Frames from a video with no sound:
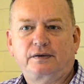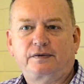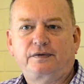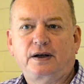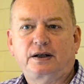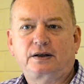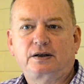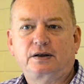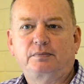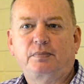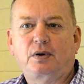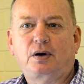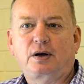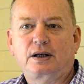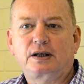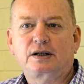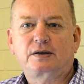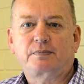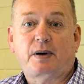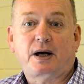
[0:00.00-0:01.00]
affected by
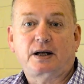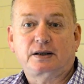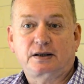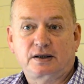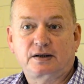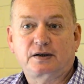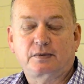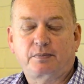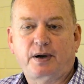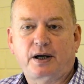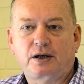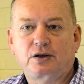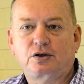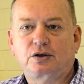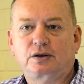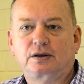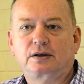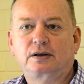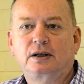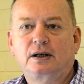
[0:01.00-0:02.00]
his
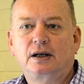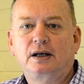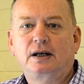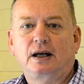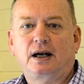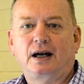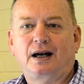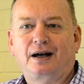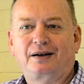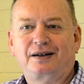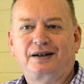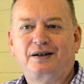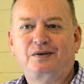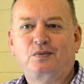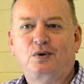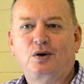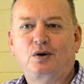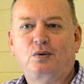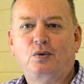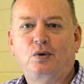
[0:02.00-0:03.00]
participation in
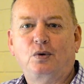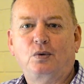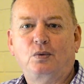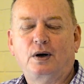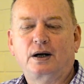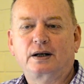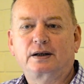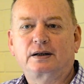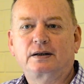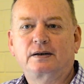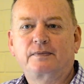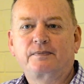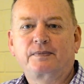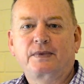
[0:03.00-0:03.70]
World War I,